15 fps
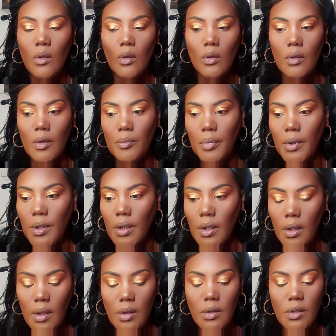on the
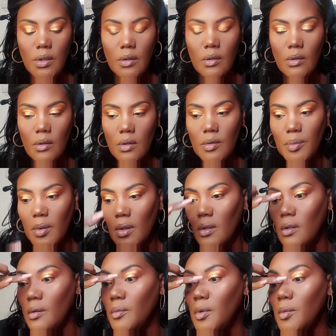bridge. Let's put a
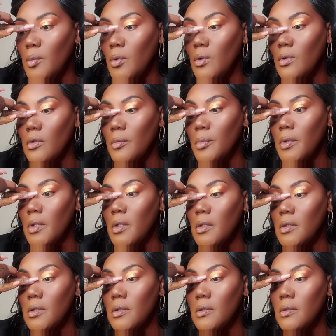little bit more on the
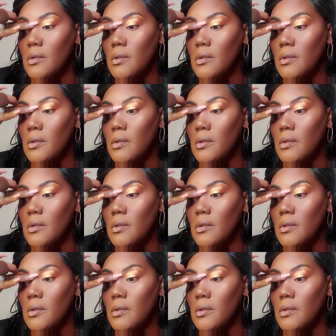bridge.